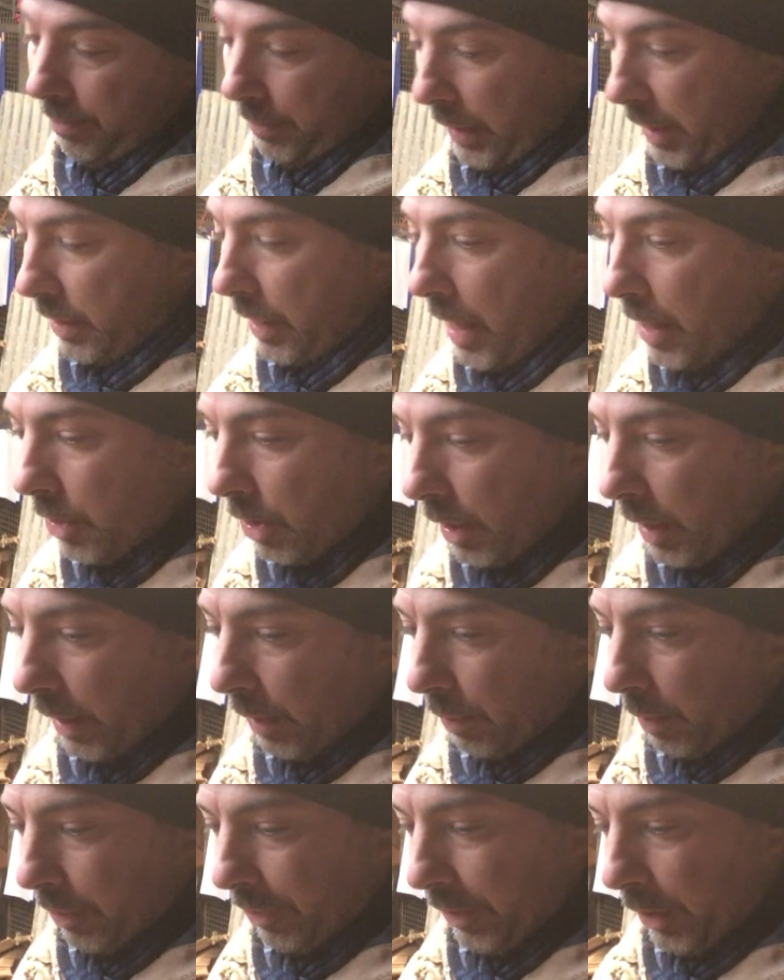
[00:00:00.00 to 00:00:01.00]
Essentially,
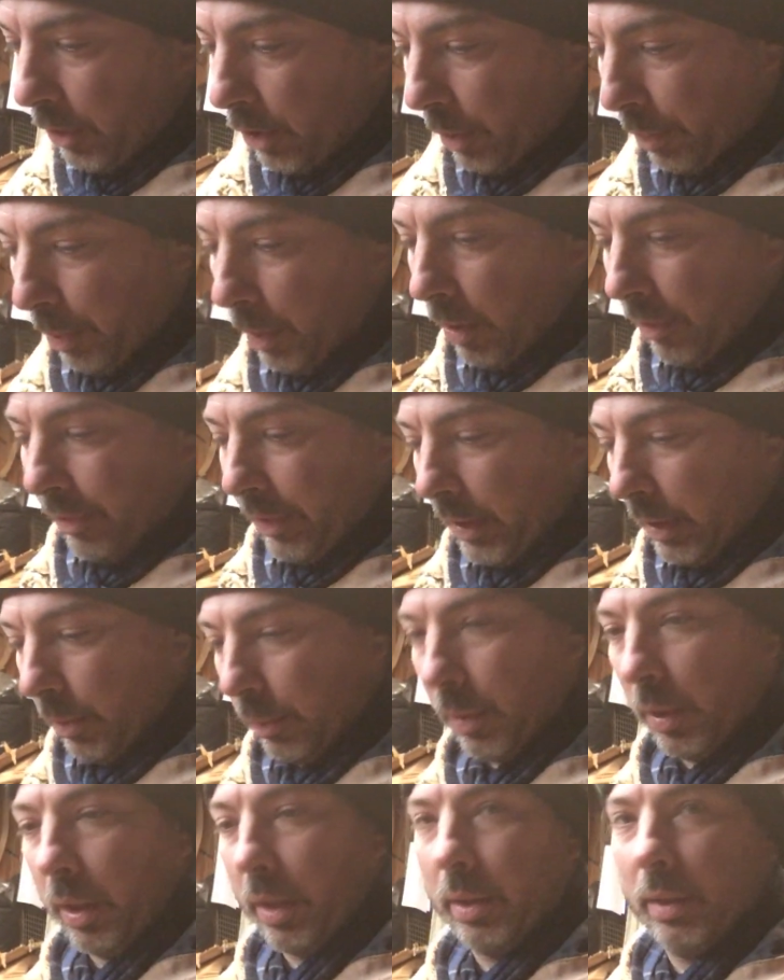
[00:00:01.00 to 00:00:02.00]
we're future proofing the
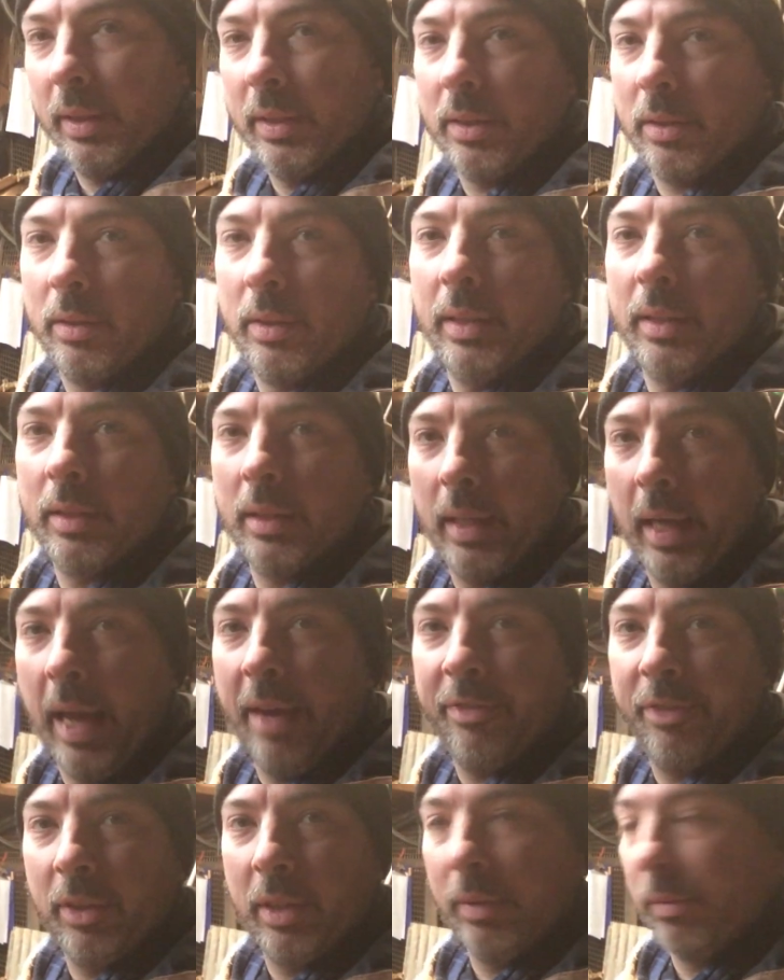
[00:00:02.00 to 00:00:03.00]
work, this
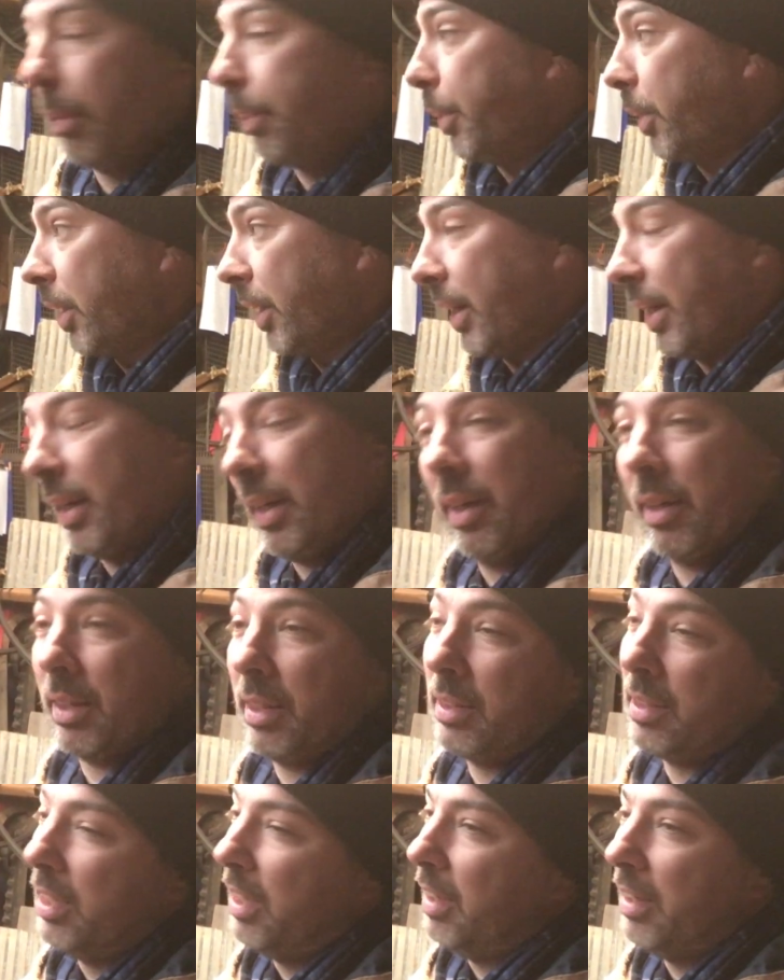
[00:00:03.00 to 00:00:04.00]
effort that we're putting in here,
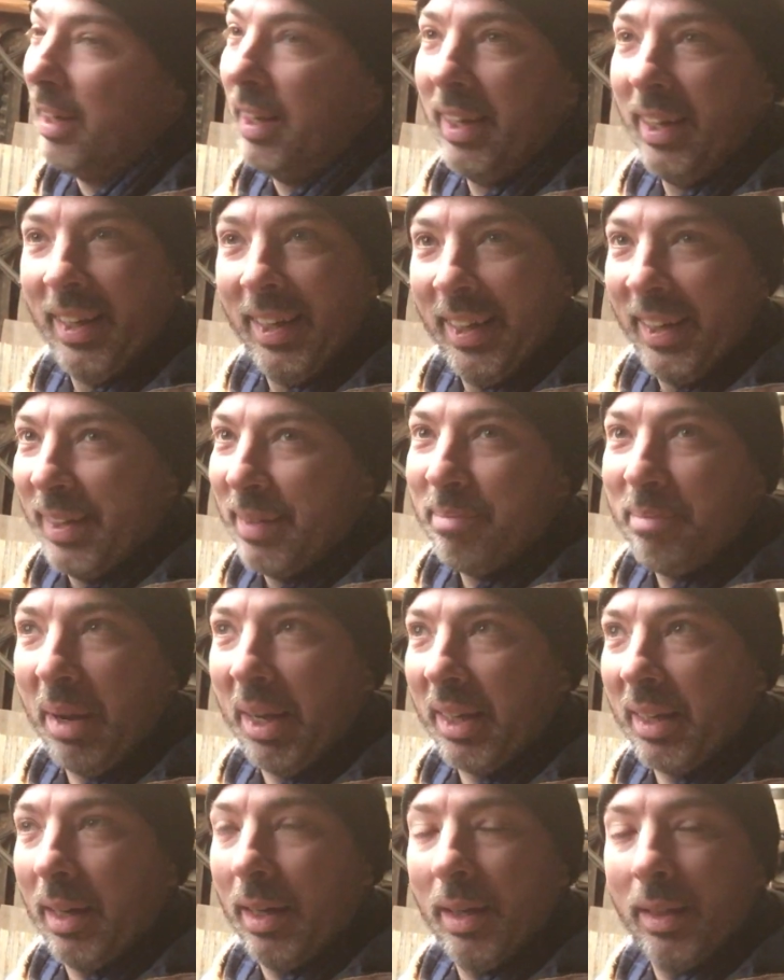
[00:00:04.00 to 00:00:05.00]
because
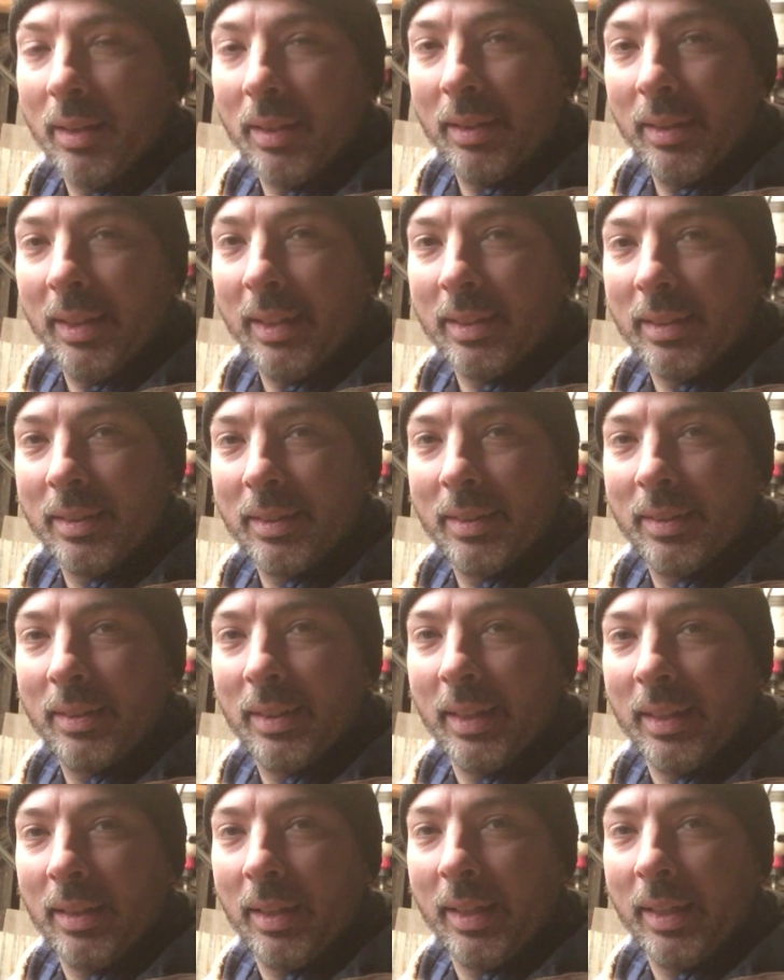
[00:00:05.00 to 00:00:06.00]
my god, it's
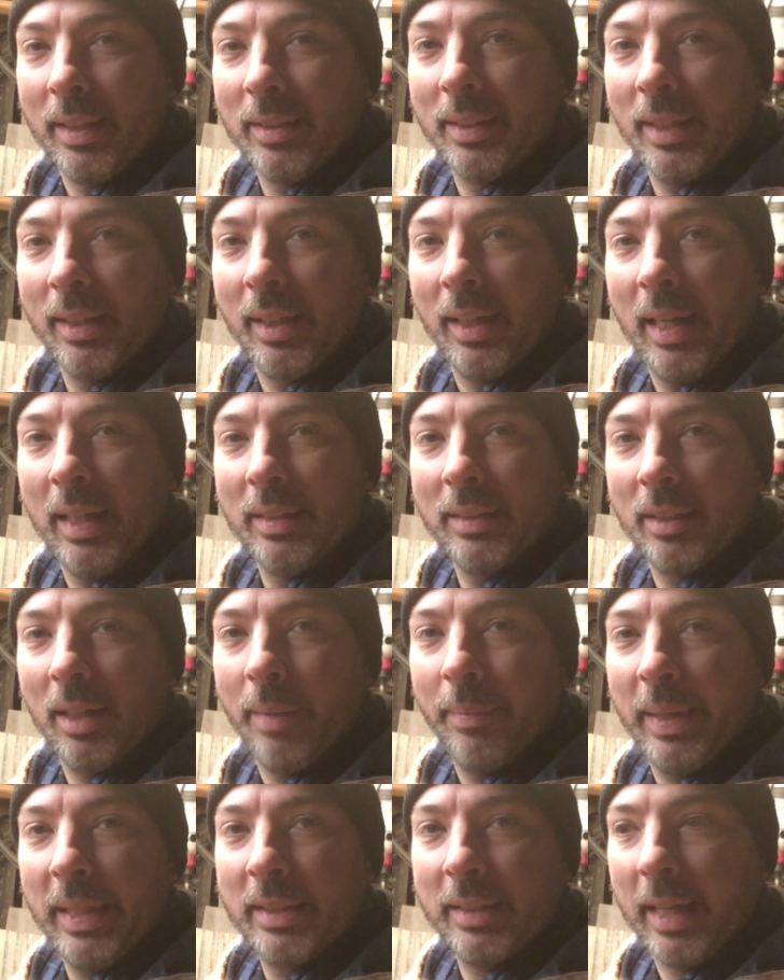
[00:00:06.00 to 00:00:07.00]
like I said the last
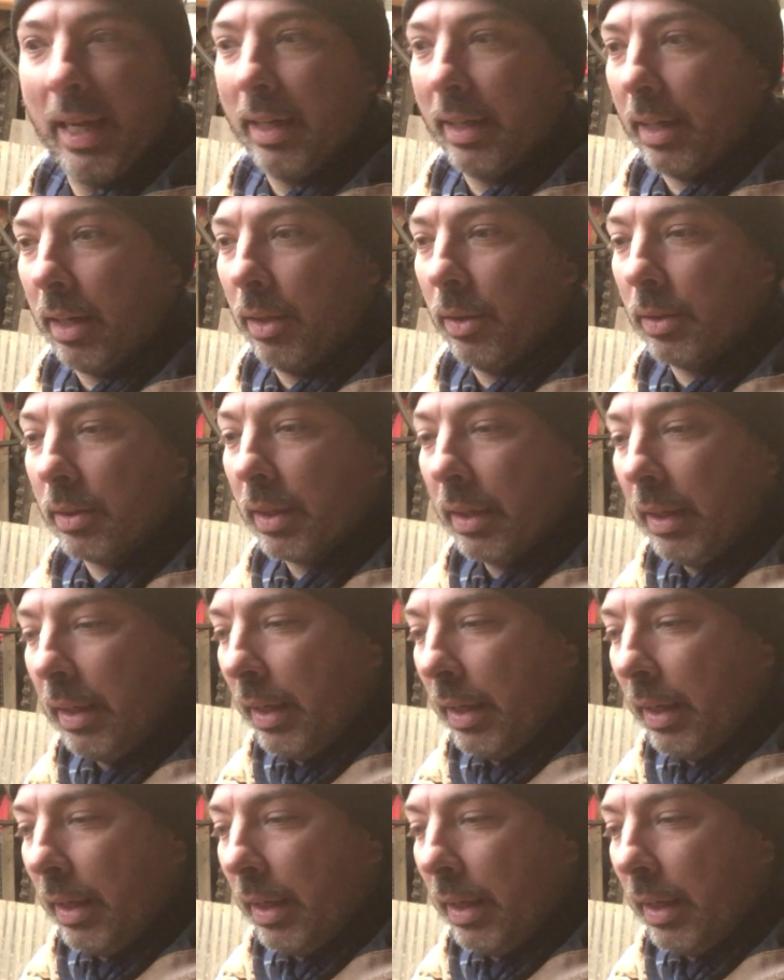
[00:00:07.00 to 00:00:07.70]
time, it's getting old.